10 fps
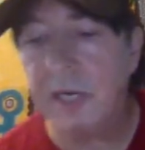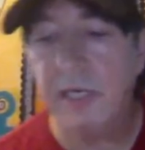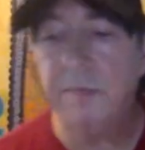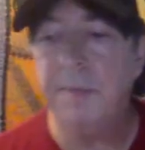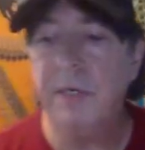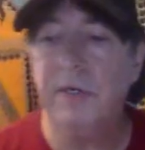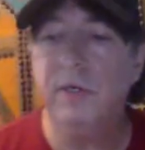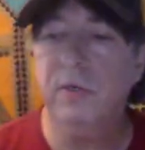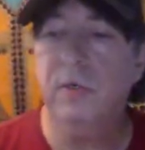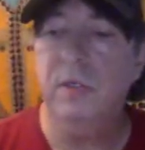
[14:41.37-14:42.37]

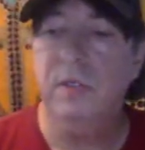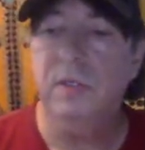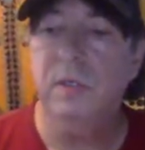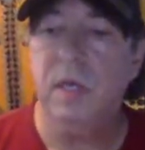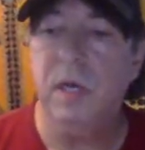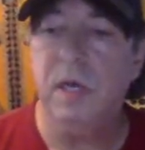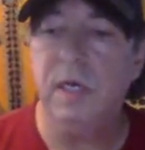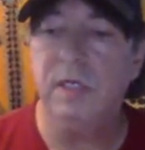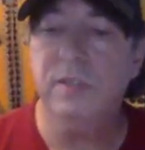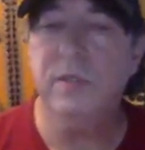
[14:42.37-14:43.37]
imperial
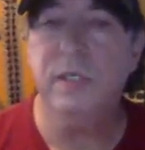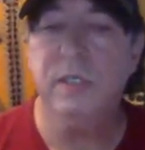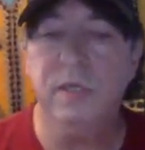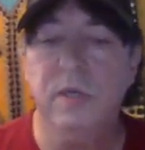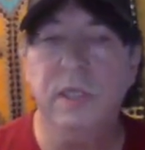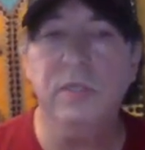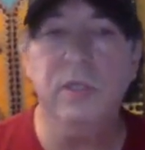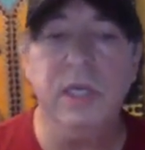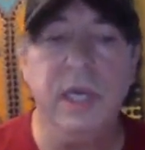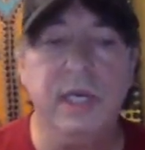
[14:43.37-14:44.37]
history. So let's
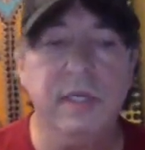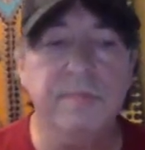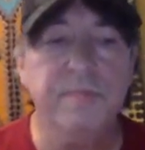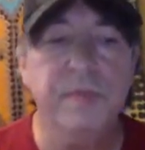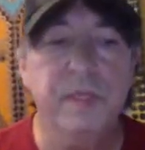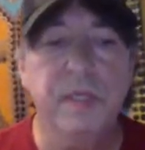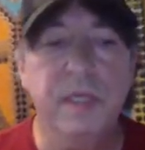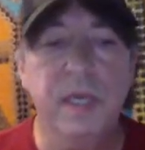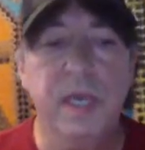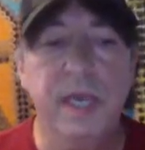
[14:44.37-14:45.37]
look at
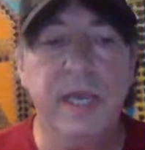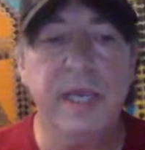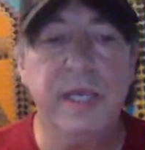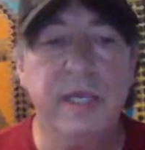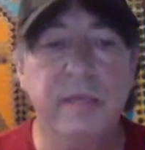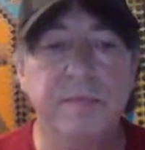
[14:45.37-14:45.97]
a